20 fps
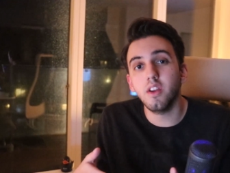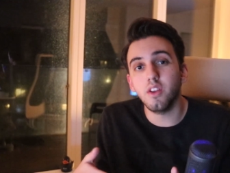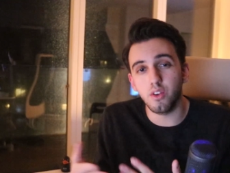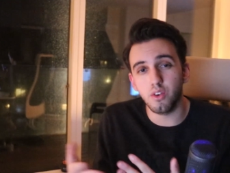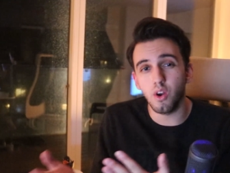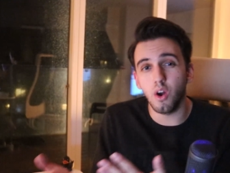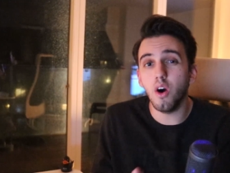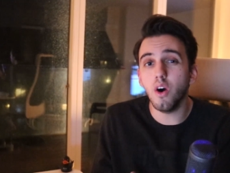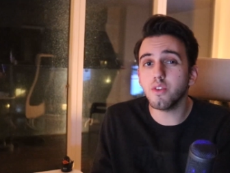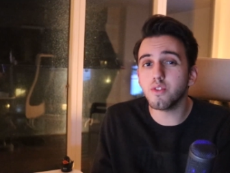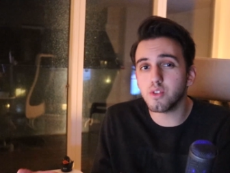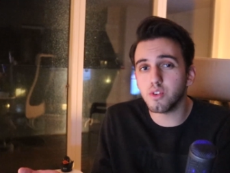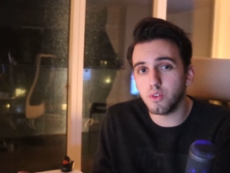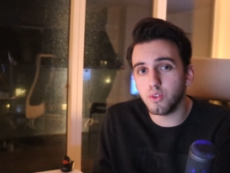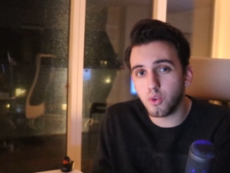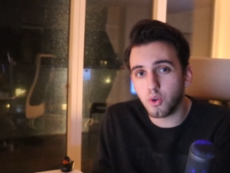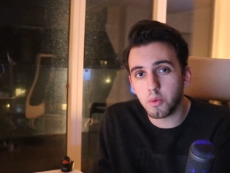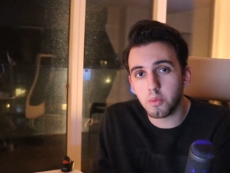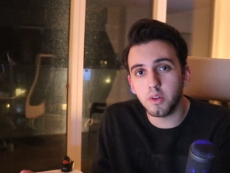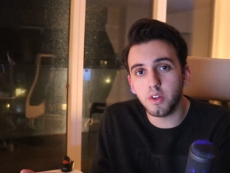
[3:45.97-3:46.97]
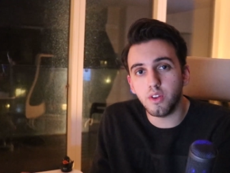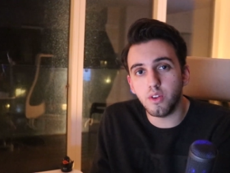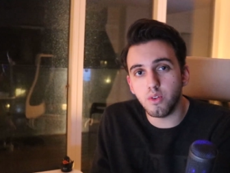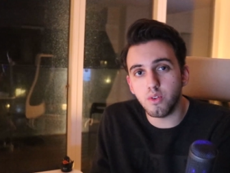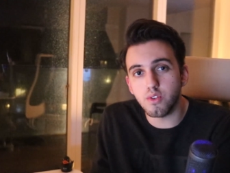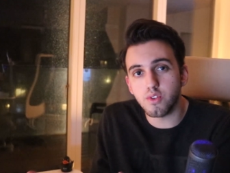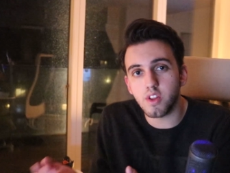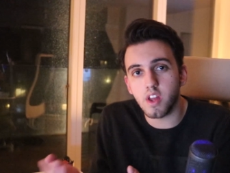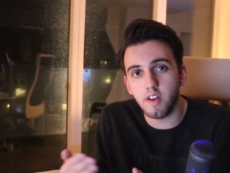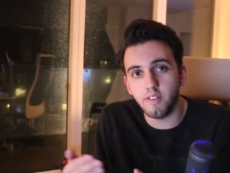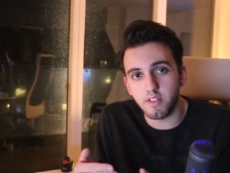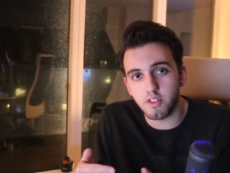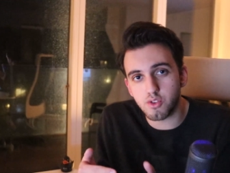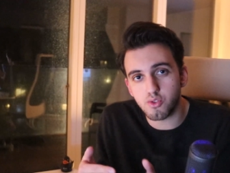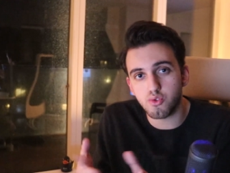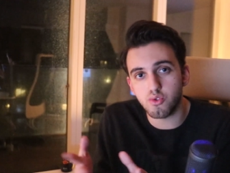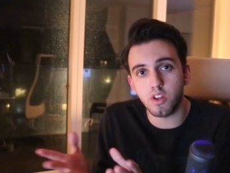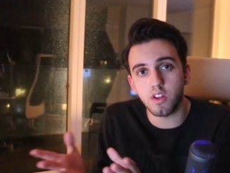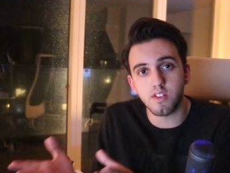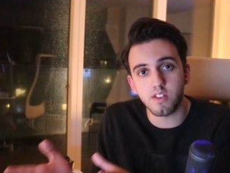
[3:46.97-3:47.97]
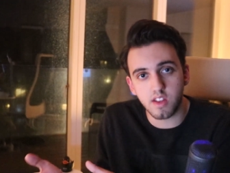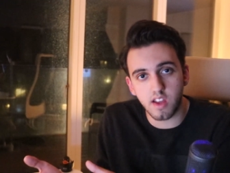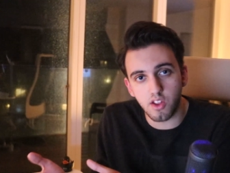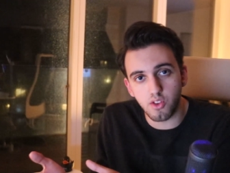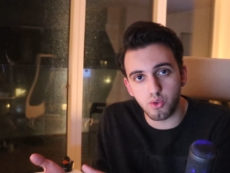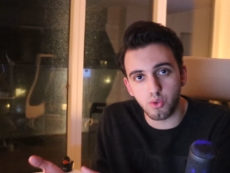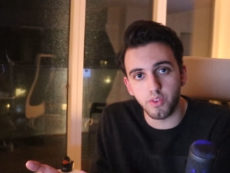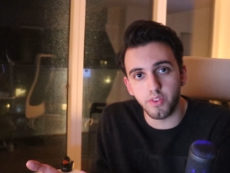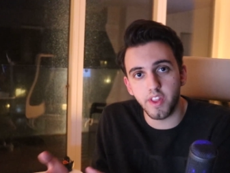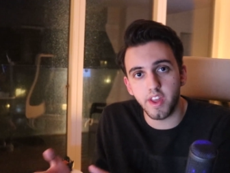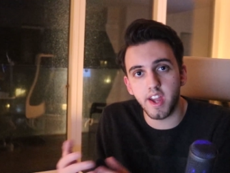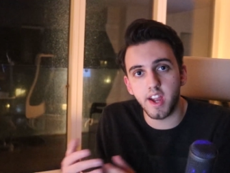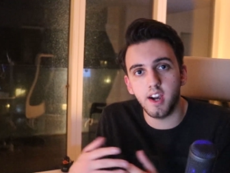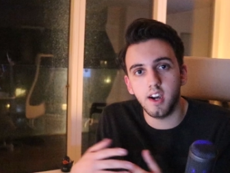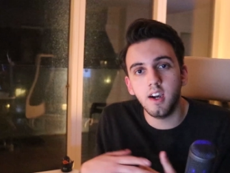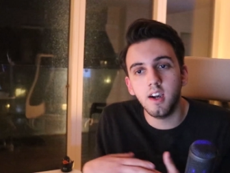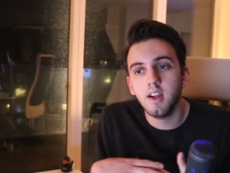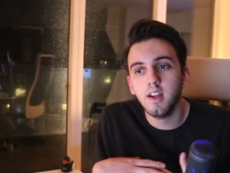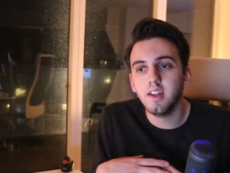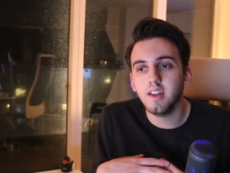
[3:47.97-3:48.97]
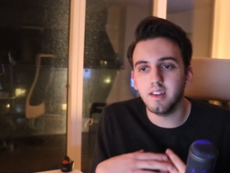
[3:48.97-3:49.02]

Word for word: you're also normally used to have a strict schedule there,